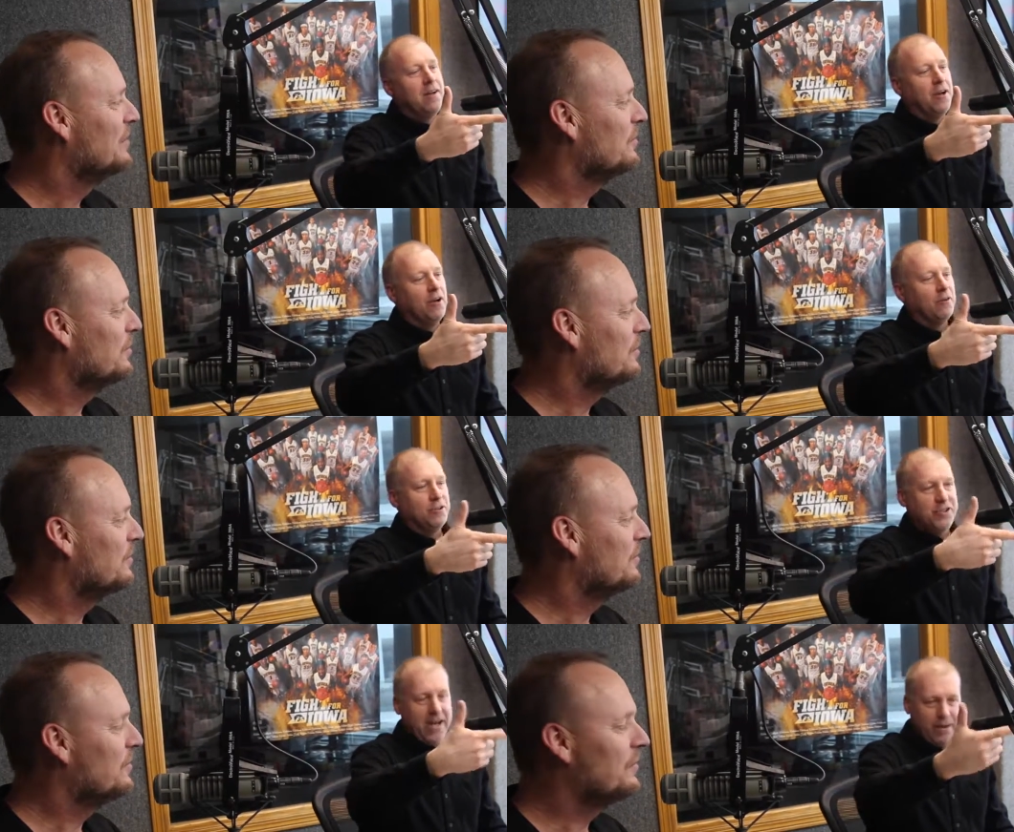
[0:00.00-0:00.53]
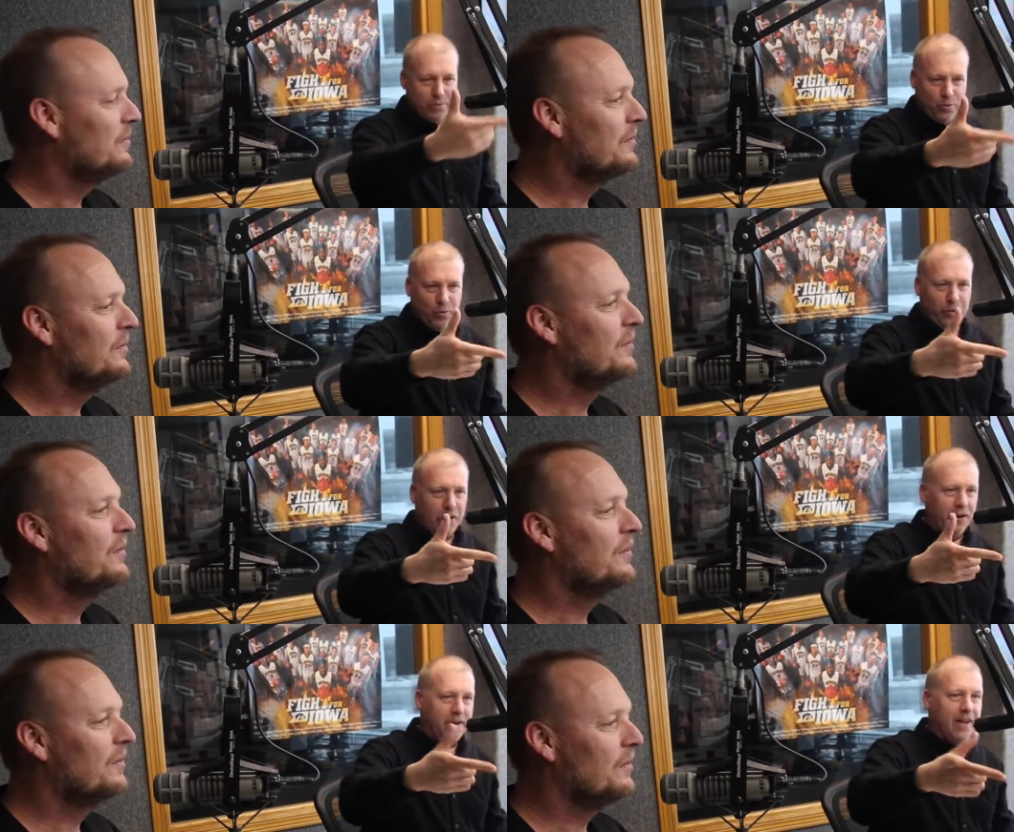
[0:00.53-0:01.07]
Speaker 1: you know, Jaymz,
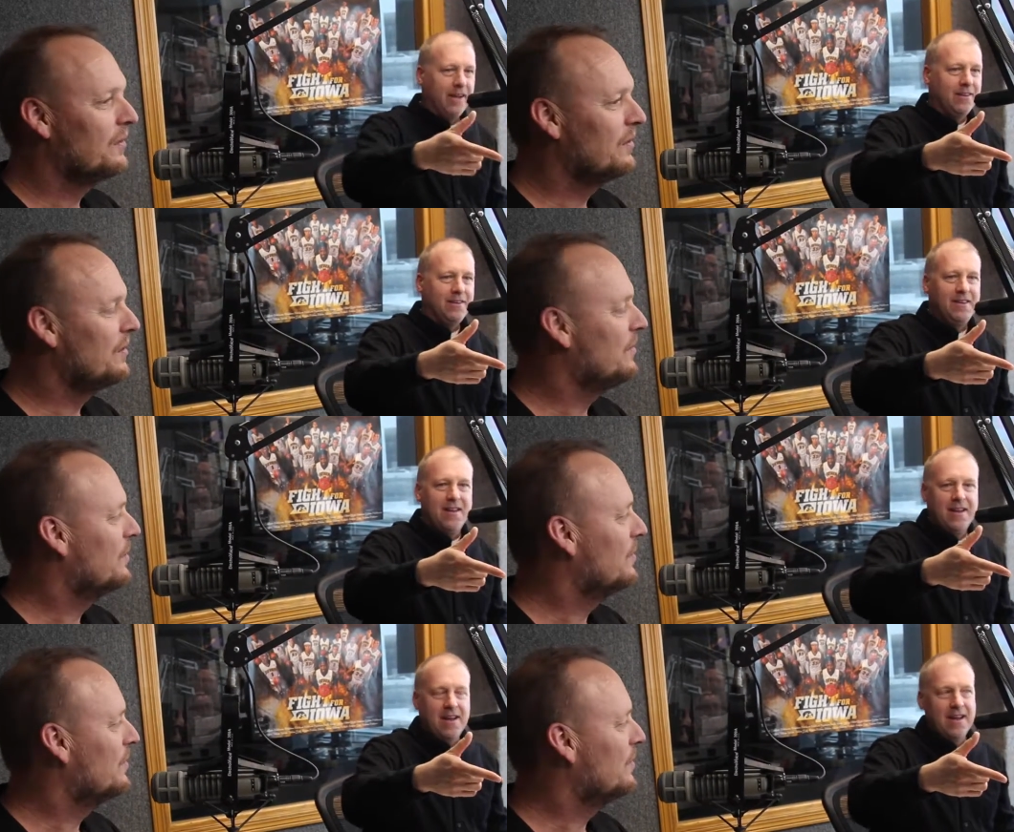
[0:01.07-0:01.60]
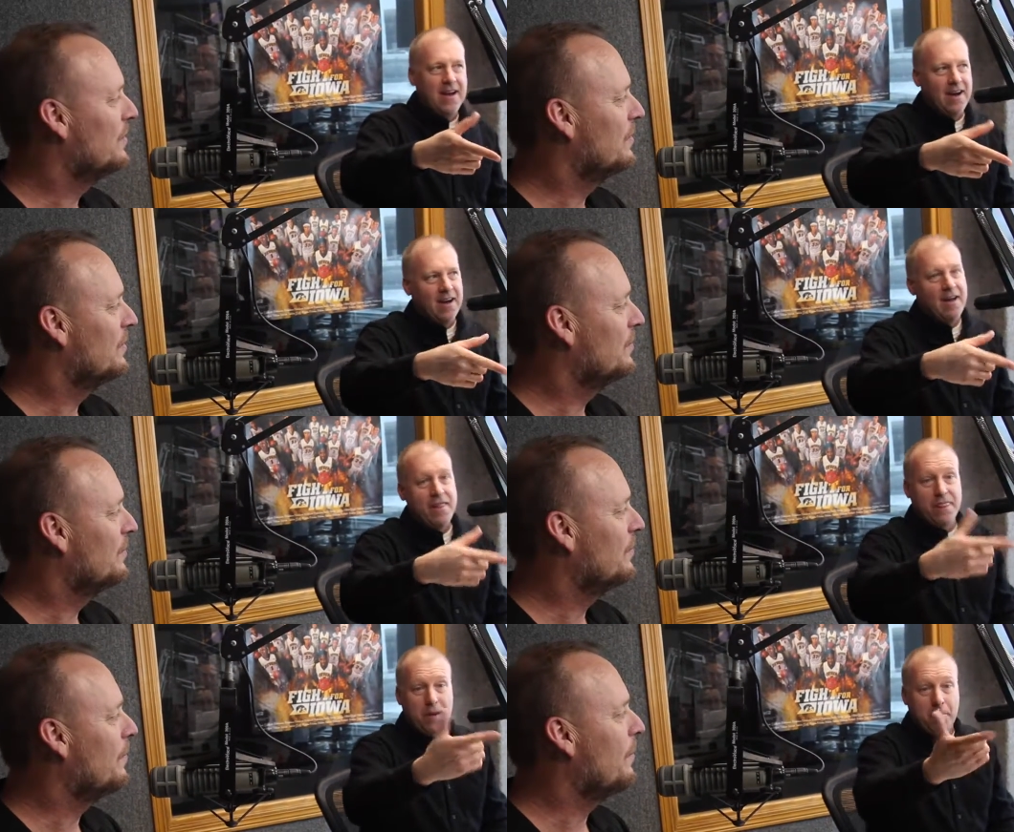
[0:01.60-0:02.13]
when we look at the,
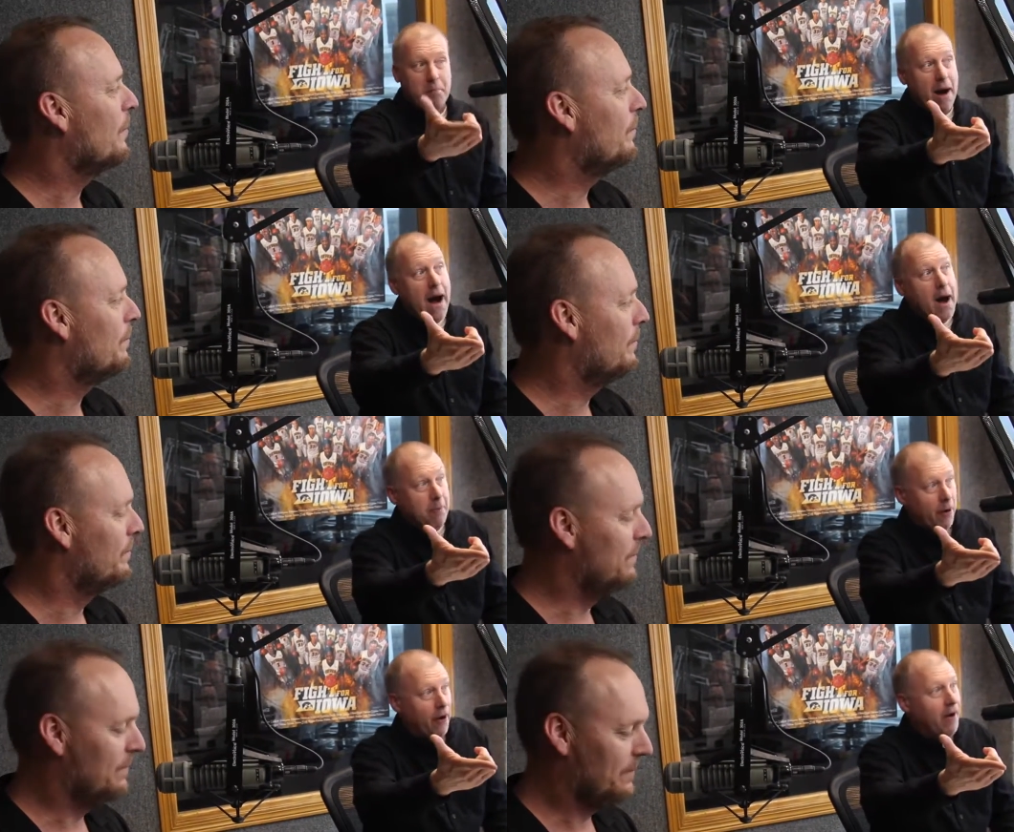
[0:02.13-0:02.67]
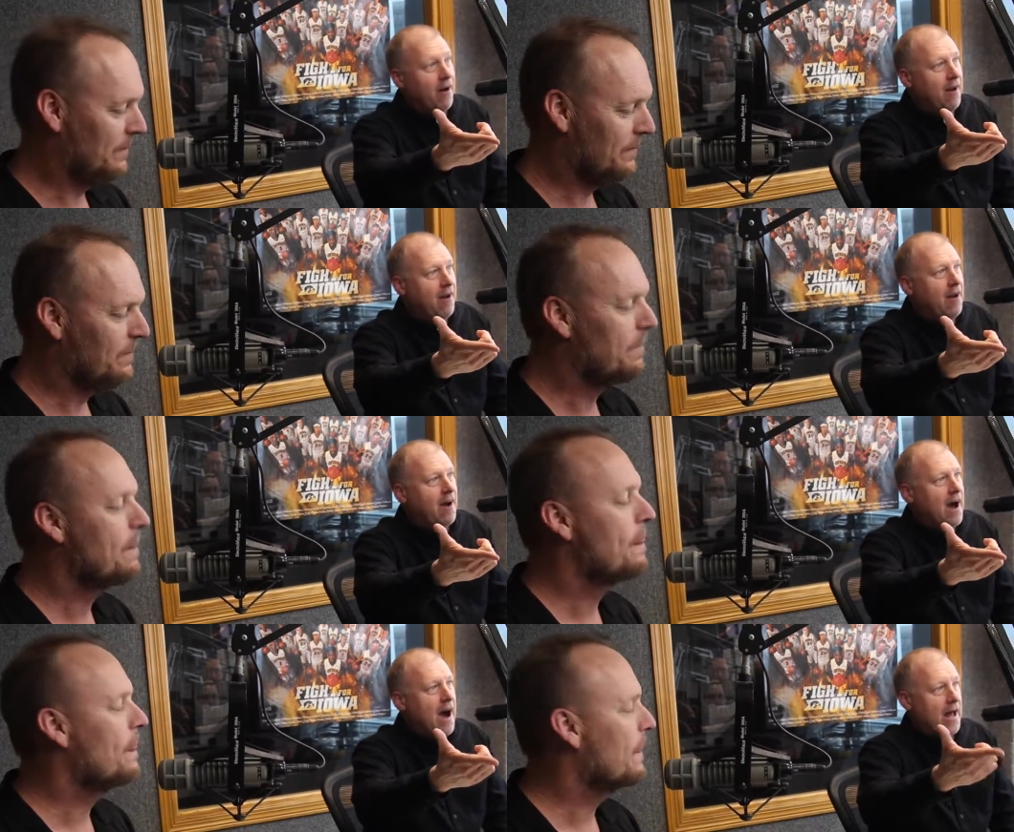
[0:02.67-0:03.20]
uh, the bomber,
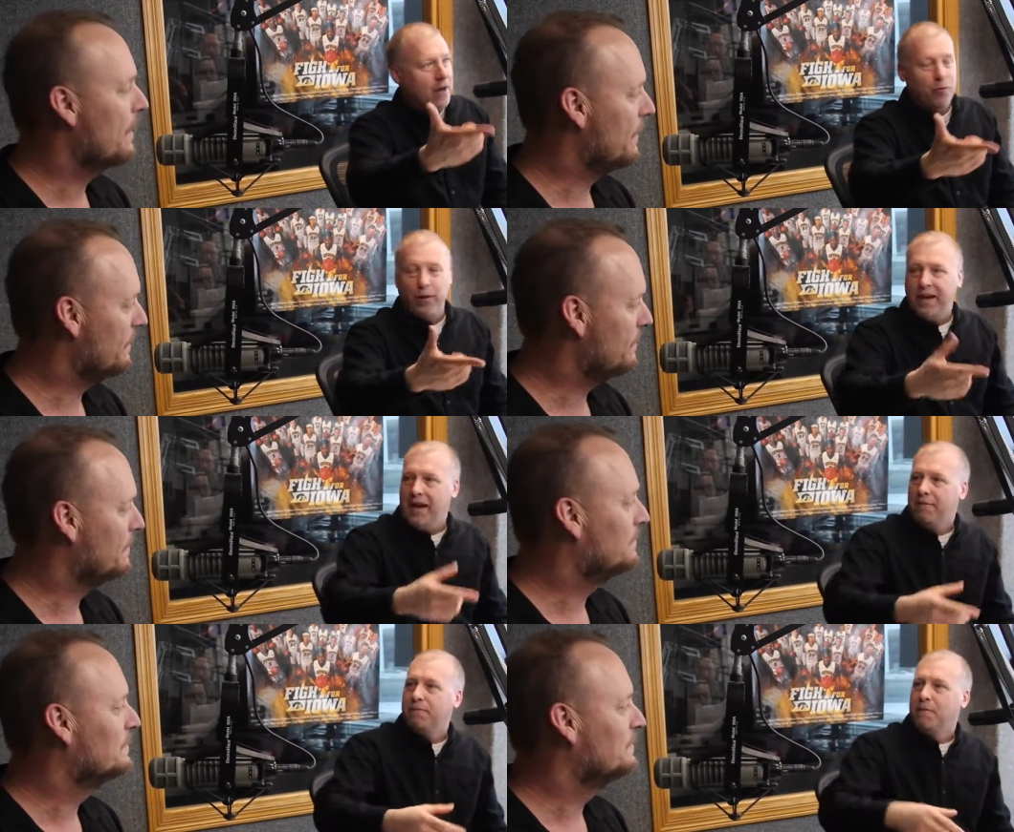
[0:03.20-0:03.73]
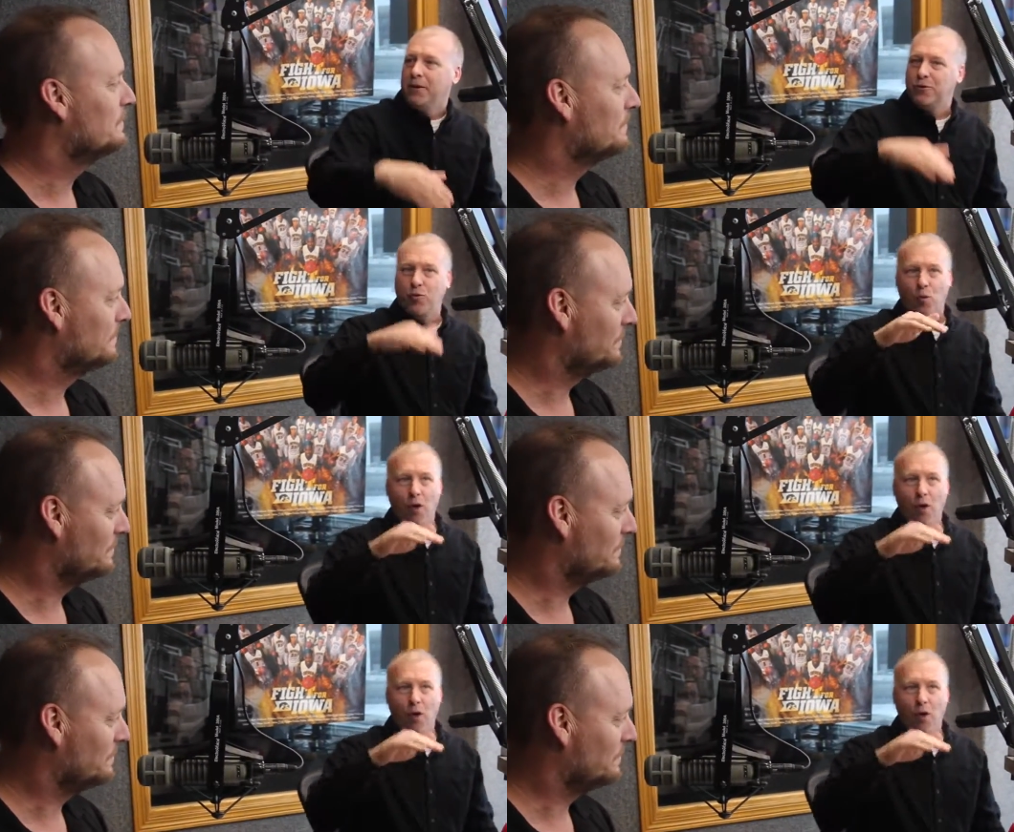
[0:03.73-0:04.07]
how did we get from a